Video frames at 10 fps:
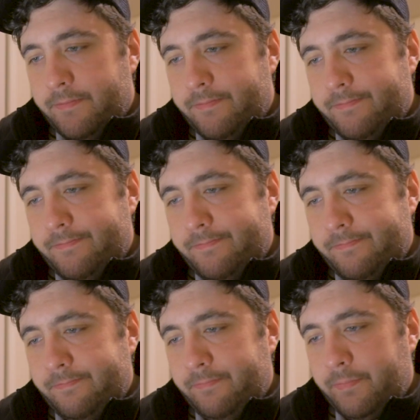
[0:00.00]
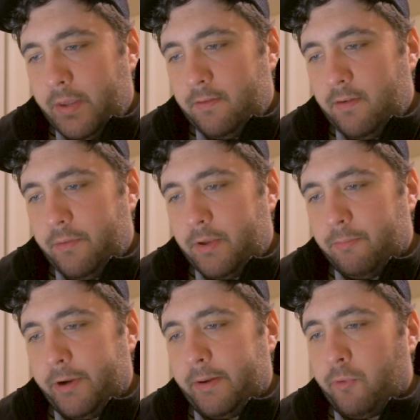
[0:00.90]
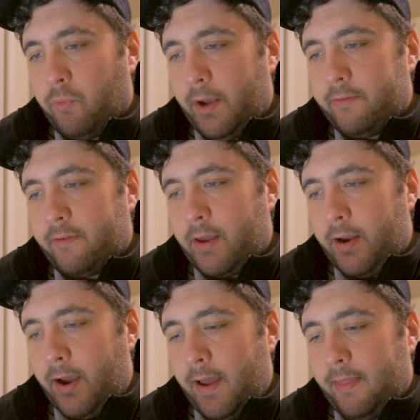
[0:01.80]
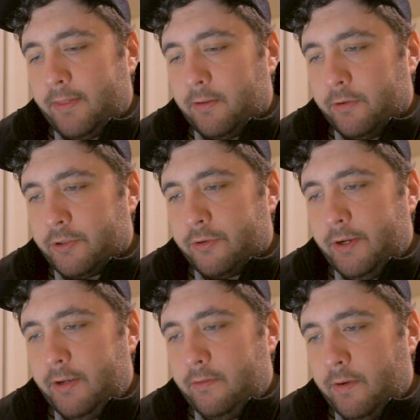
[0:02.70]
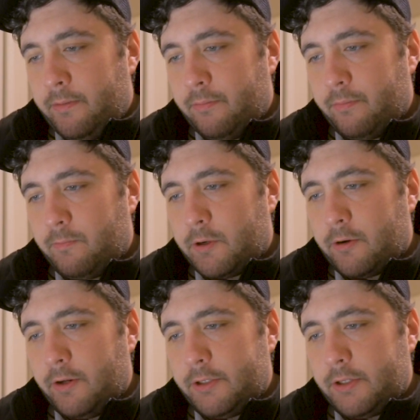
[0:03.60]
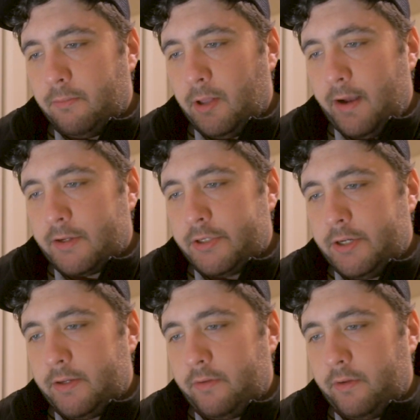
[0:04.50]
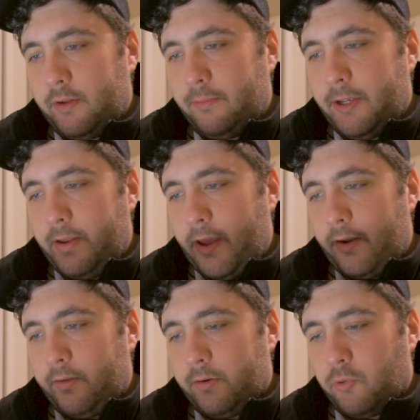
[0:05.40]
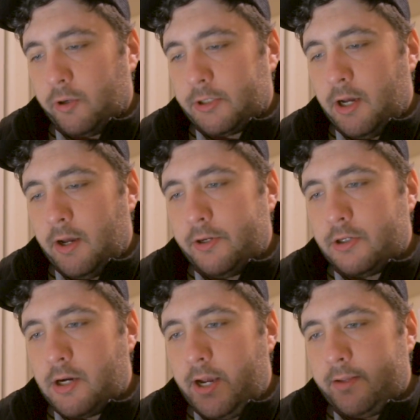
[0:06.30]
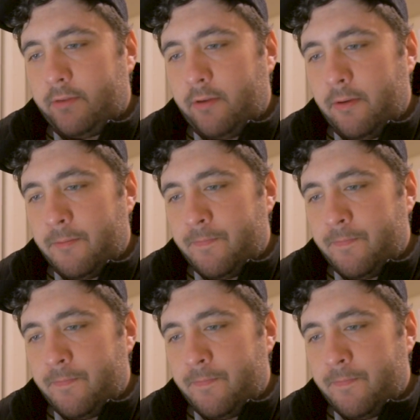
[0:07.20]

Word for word: Mm, I'd say we could bring up the whites to kind of highlight those trees. Crunch the blacks just a little bit to add a little more contrast.